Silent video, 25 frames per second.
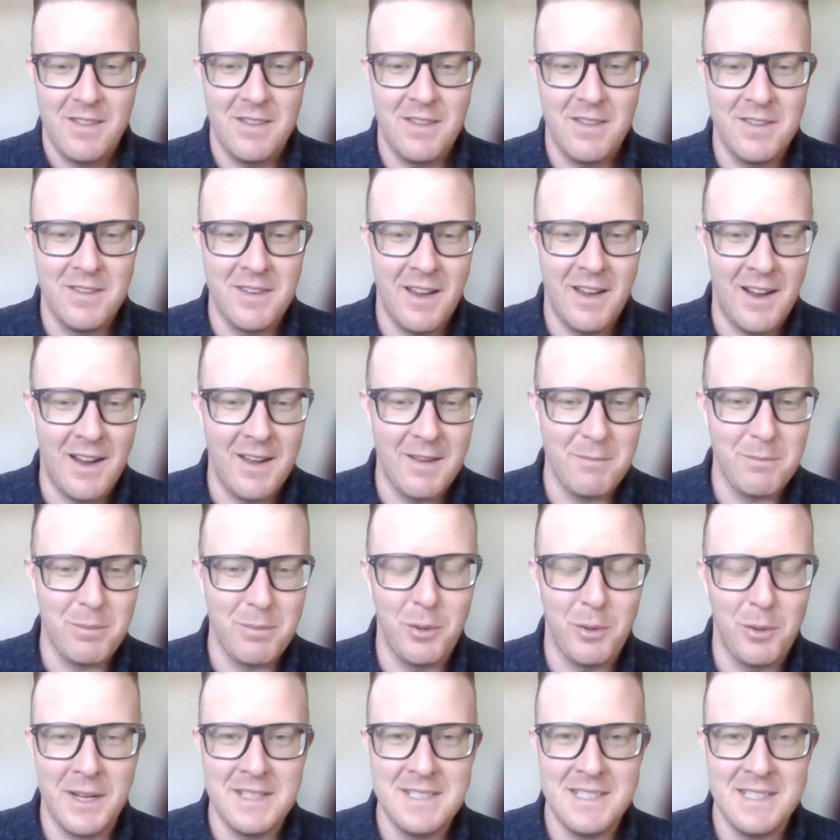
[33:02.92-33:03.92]
the not
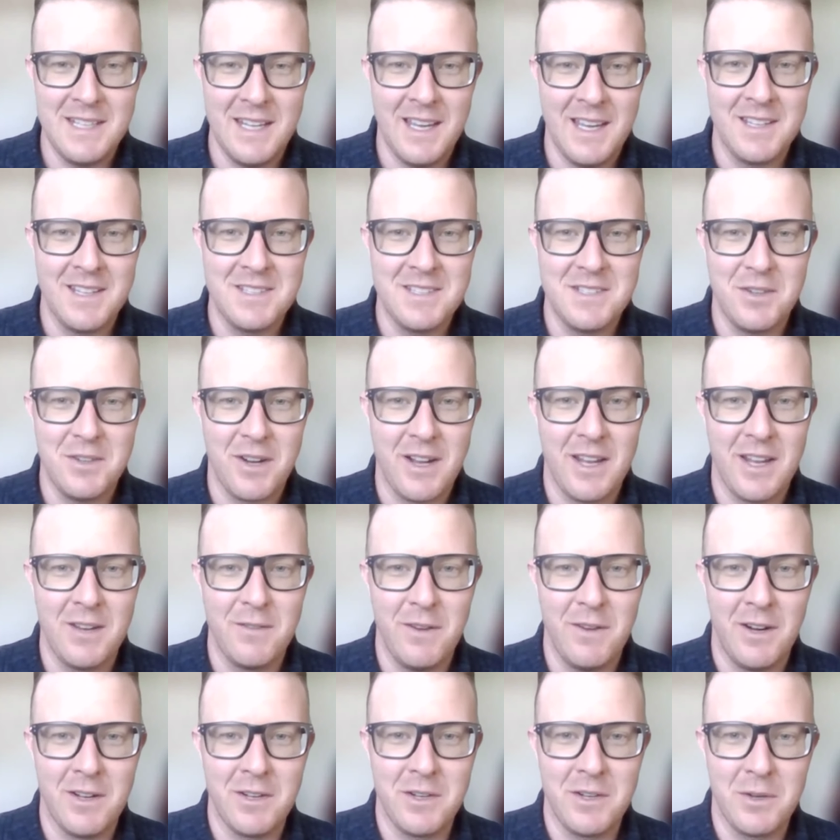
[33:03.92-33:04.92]
pointy end, you're kind
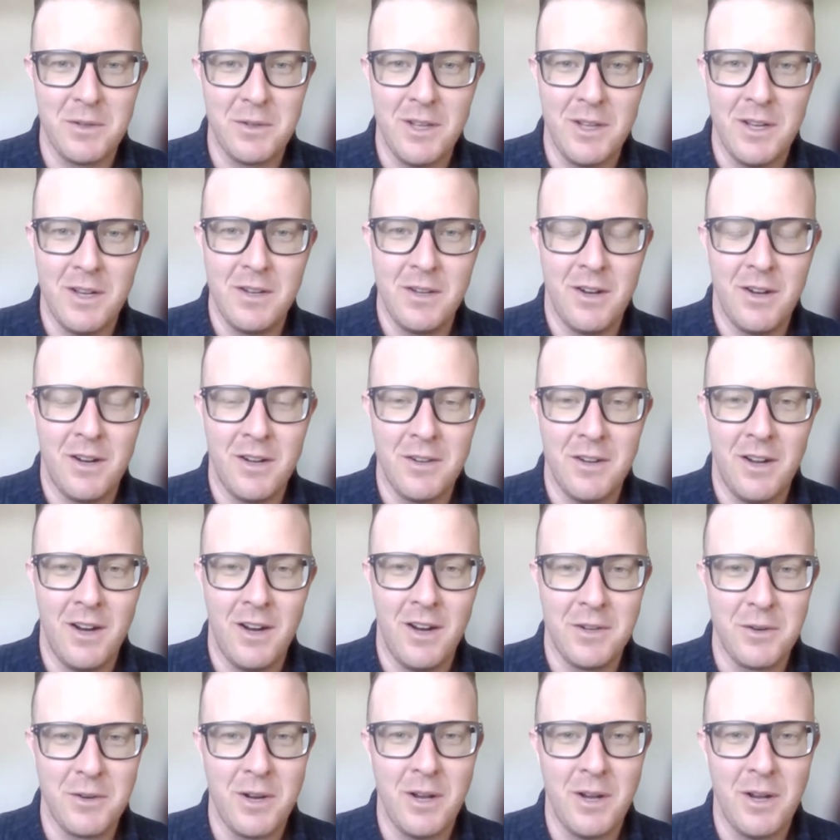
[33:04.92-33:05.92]
of on your
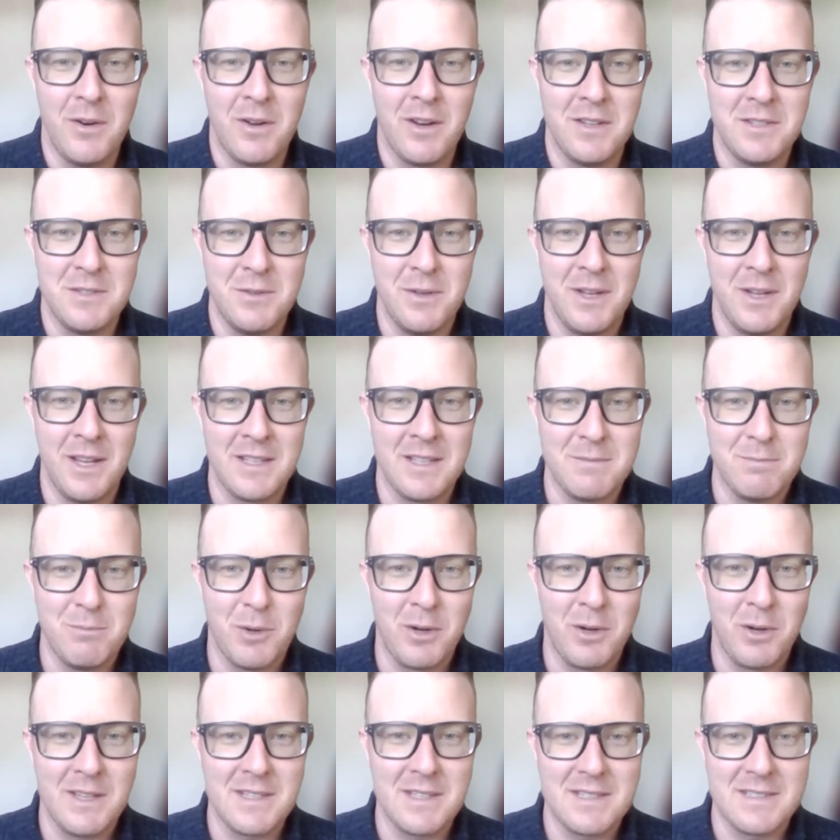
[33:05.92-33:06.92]
own and doing it
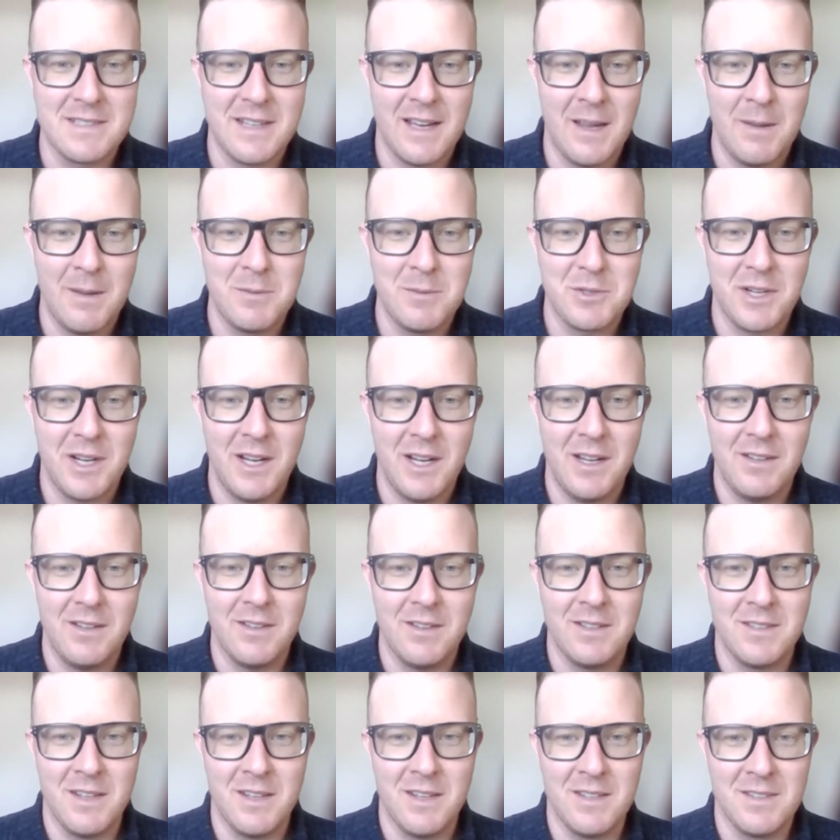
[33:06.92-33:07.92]
more or less a time trial
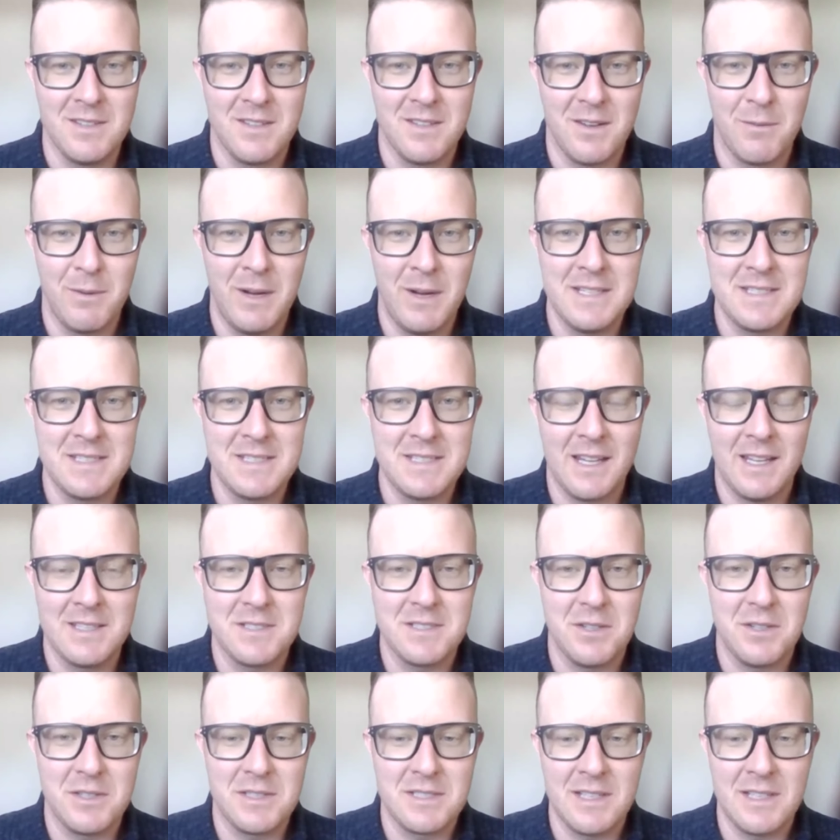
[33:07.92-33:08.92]
and a race
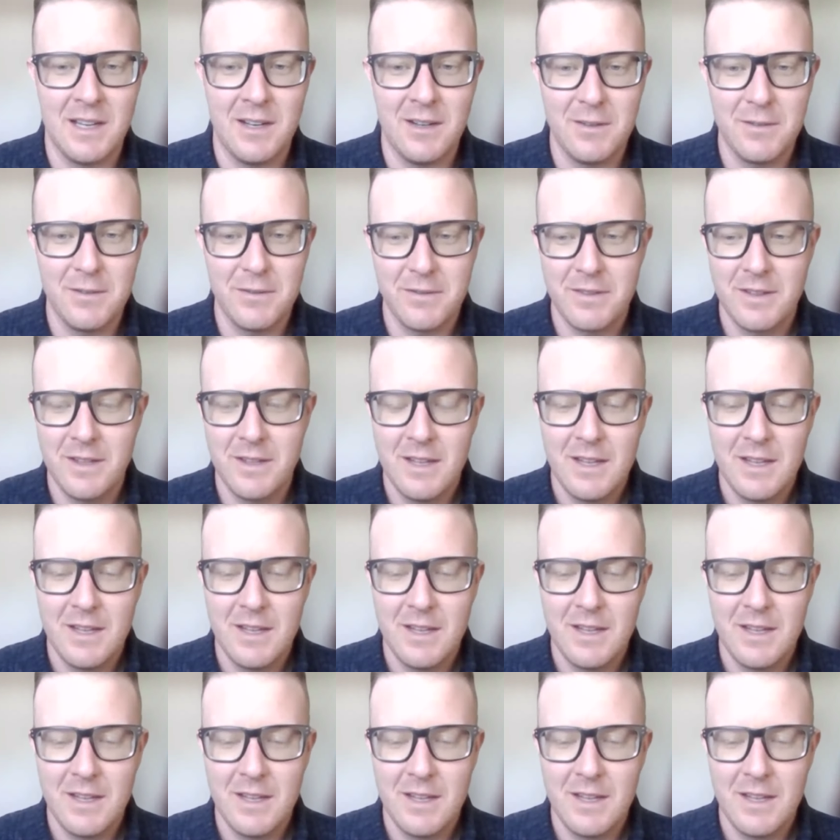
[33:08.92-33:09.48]
against yourself.